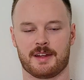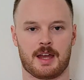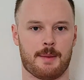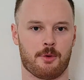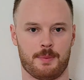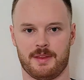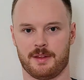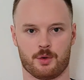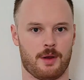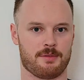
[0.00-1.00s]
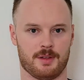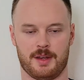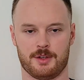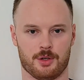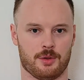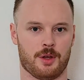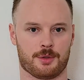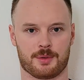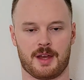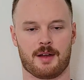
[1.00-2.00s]
income will be the equivalent in your
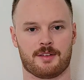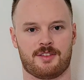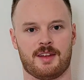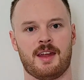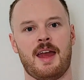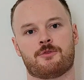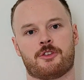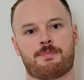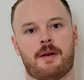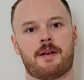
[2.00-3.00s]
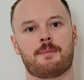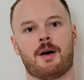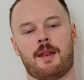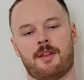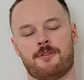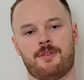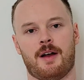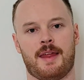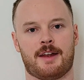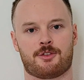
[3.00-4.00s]
local currency. Just bear in mind that the
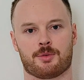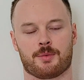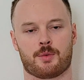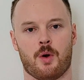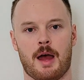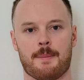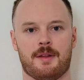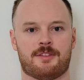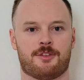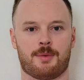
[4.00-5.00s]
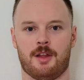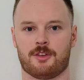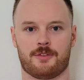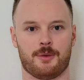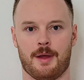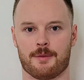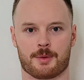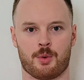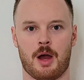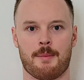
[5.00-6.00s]
financial requirements, as well as a few other
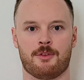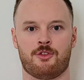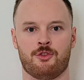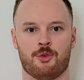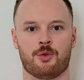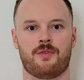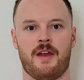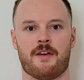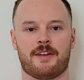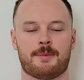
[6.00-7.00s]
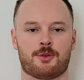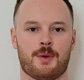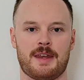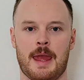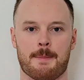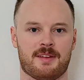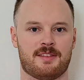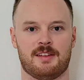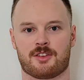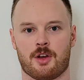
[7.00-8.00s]
requirements, do vary between
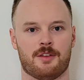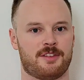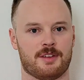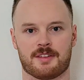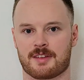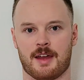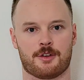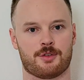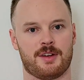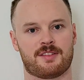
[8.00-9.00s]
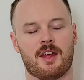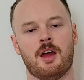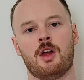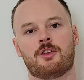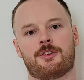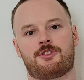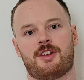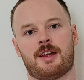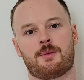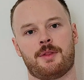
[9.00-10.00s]
embassies, consulates, countries. So
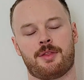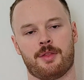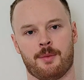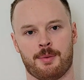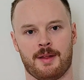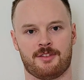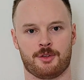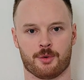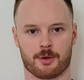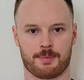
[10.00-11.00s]
check with the place you're